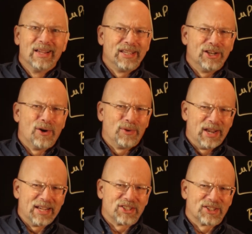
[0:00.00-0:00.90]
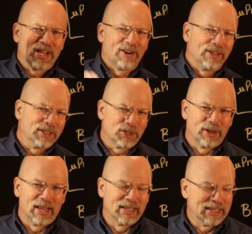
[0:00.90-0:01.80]
You don't necessarily
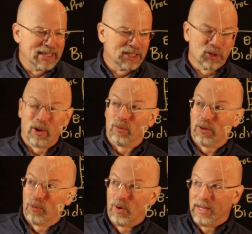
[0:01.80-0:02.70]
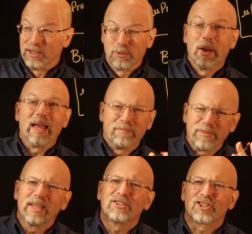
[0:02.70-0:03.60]
turn LEDs on with ones, but
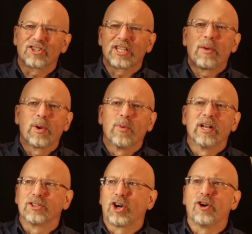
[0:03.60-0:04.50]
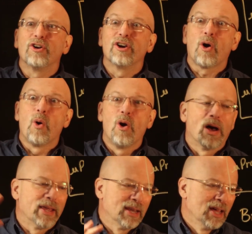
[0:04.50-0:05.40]
let's just say we want to turn
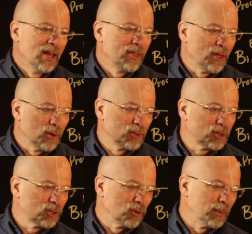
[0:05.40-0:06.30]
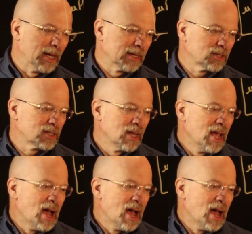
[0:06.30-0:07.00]
on those two bits.